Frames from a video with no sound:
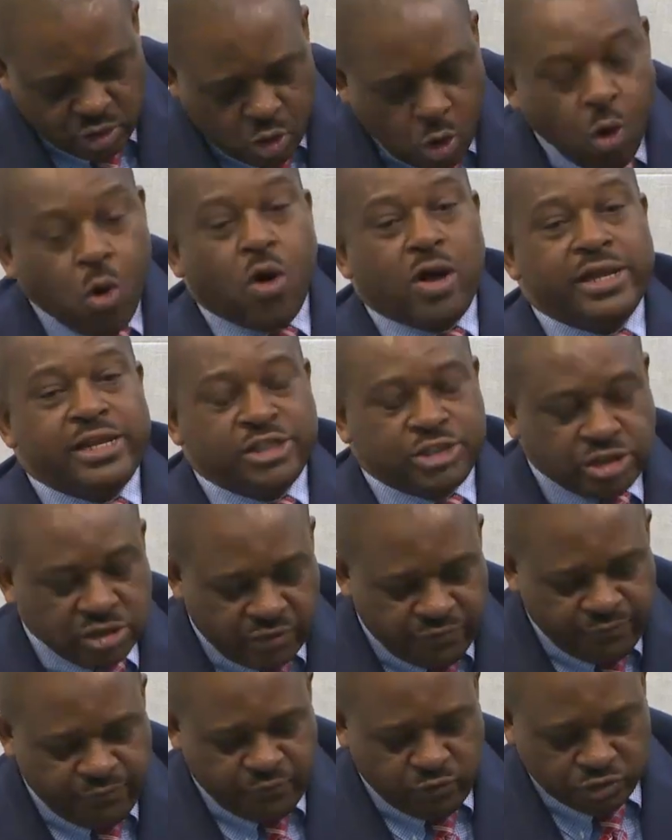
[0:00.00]

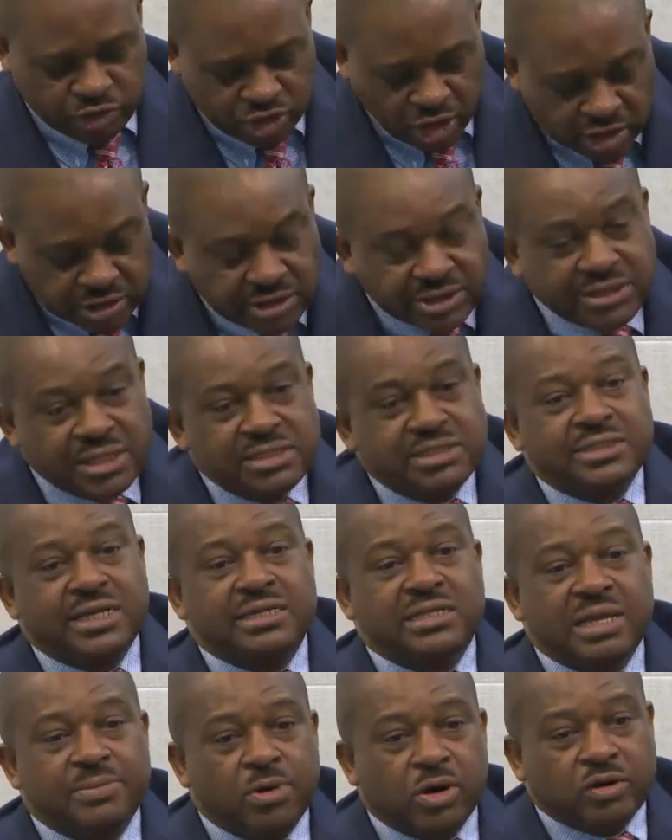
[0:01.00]
Coalition for Justice
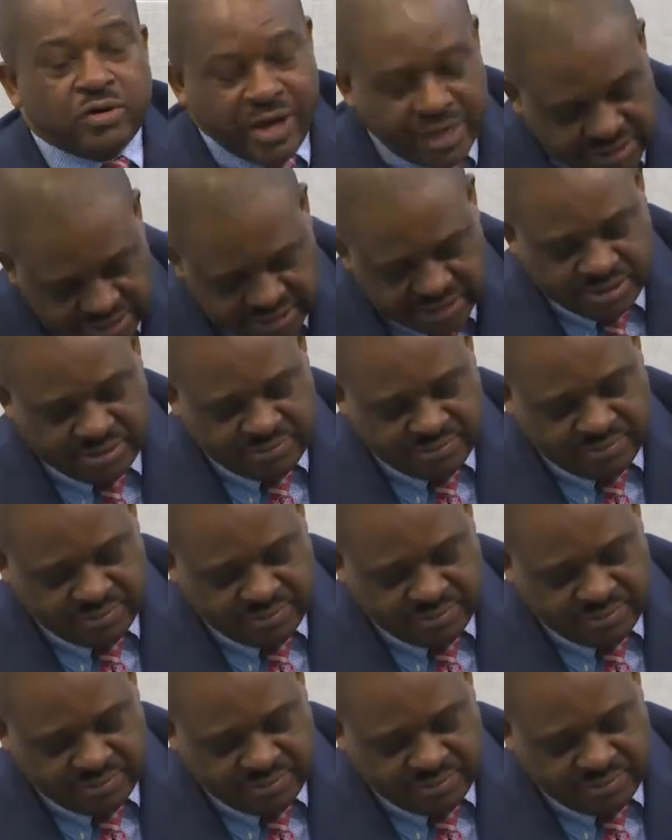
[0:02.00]
and Democracy.